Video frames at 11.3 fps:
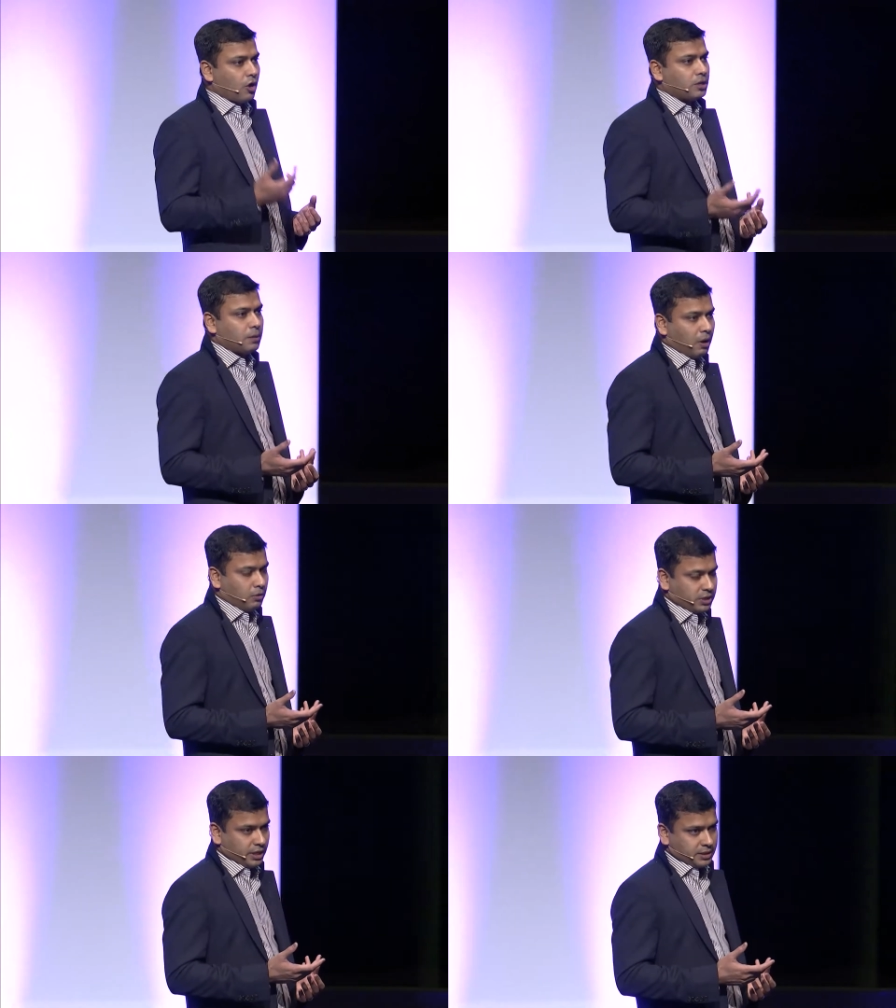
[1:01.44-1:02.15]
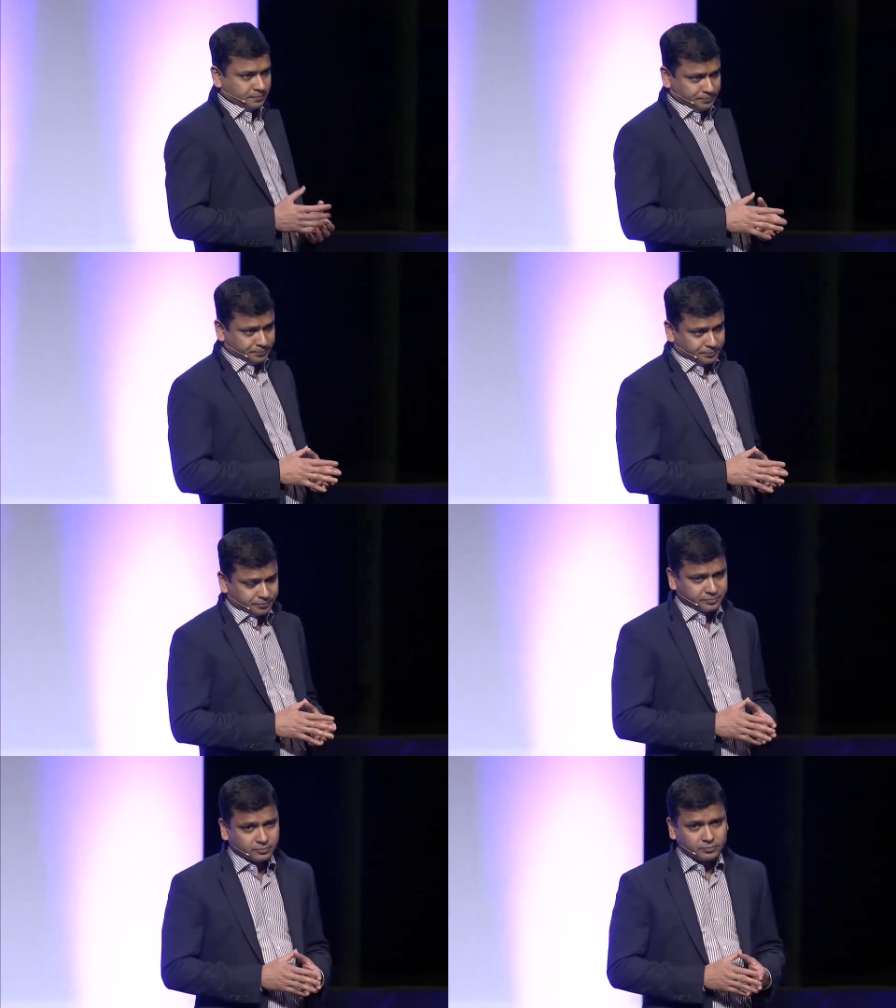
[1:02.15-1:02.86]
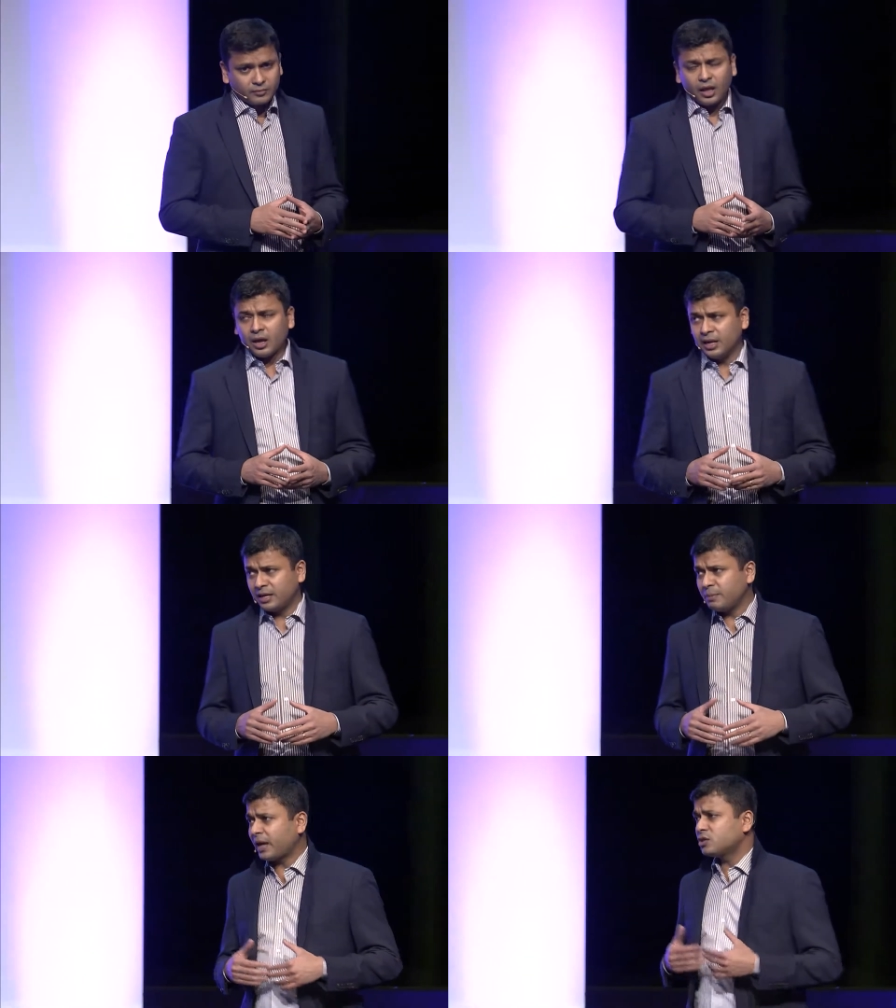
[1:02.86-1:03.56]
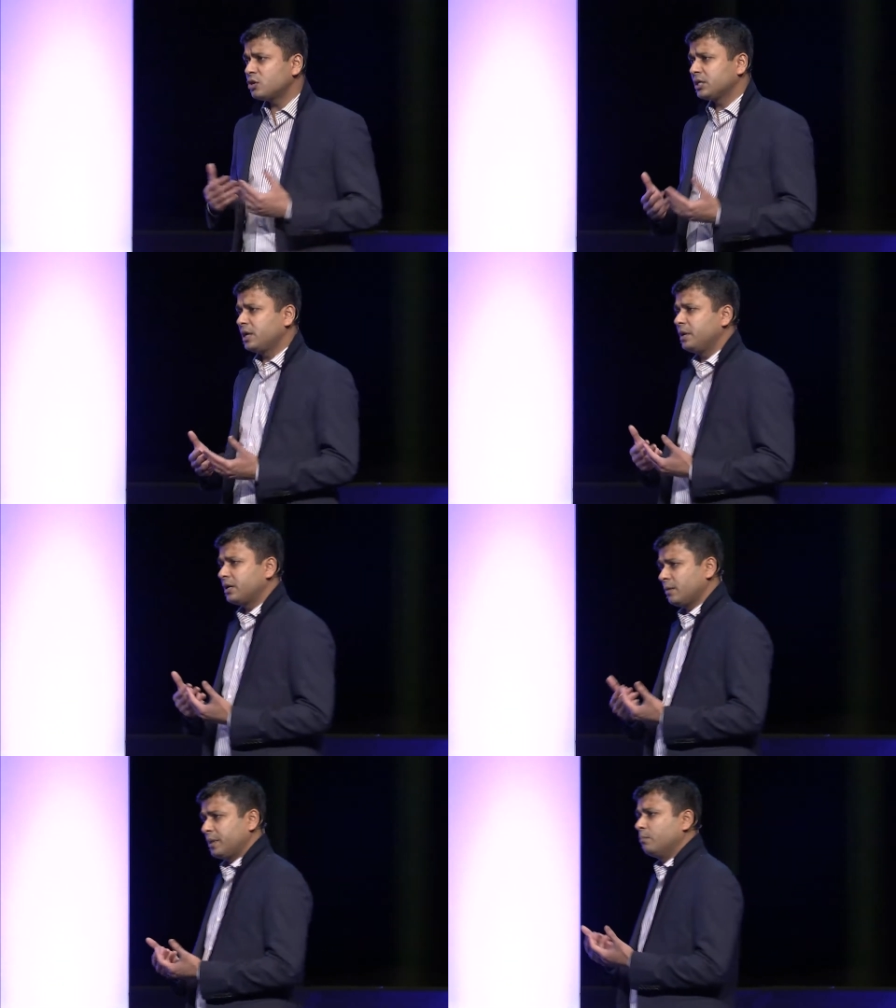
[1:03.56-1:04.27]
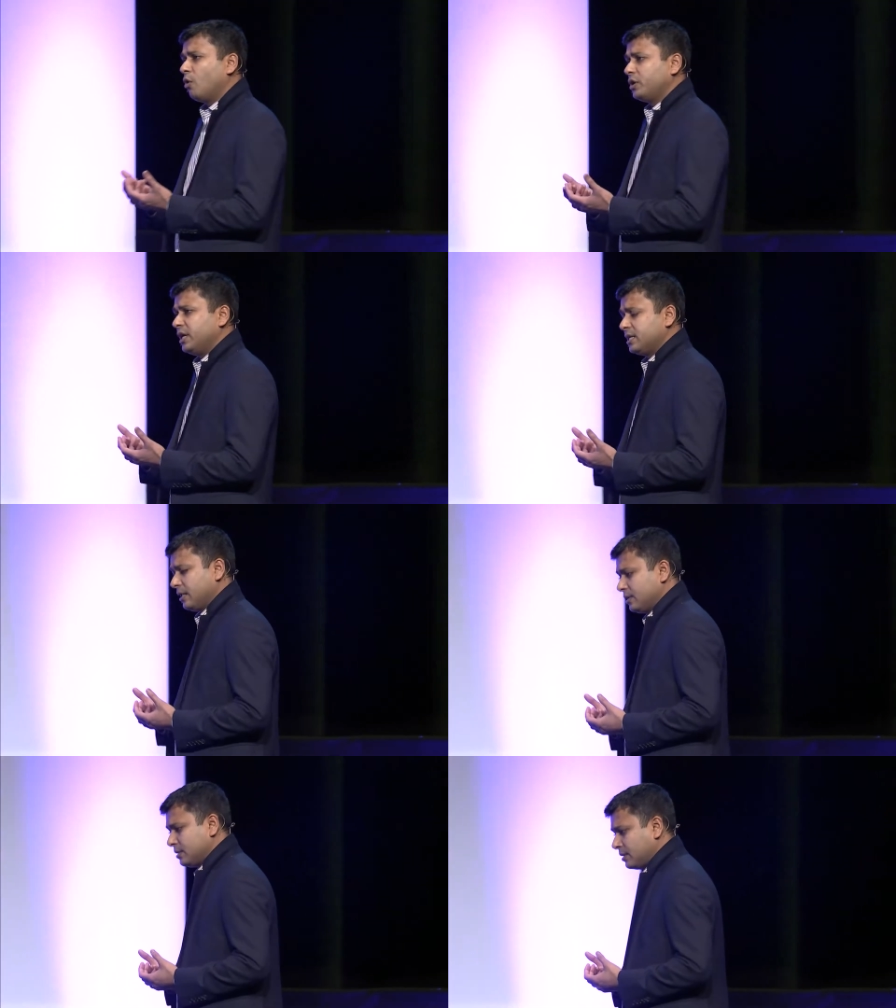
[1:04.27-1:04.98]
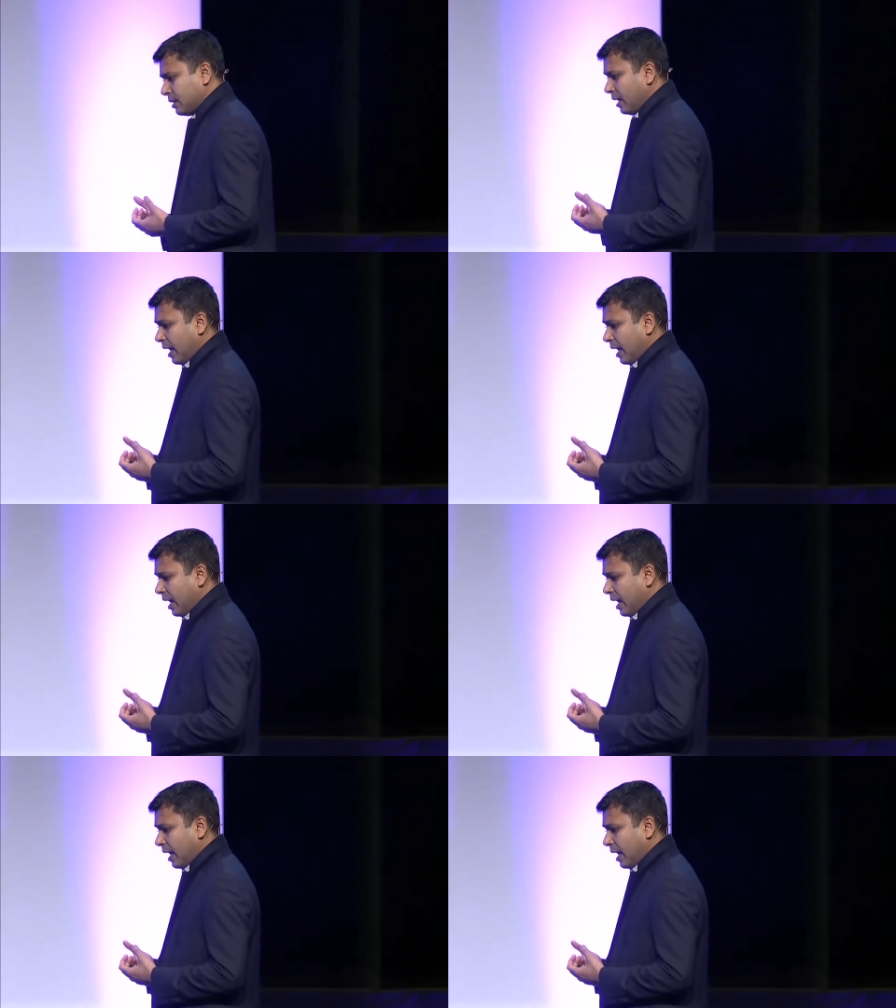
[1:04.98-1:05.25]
talked about it. Let me actually give a little bit more details.